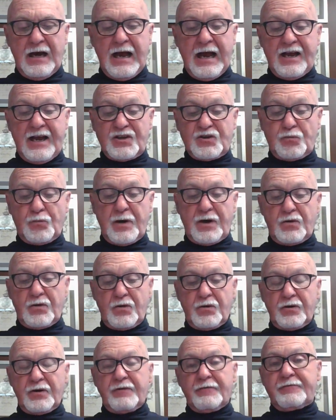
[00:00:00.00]
as
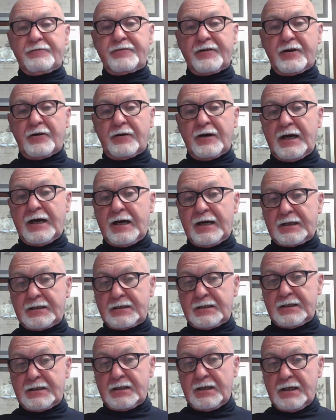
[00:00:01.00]
record of fair
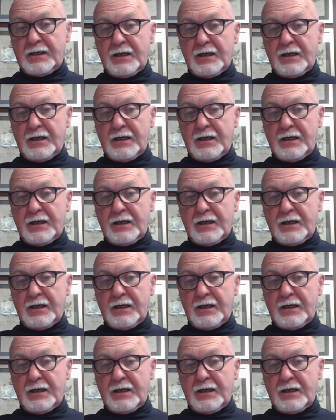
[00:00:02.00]
act.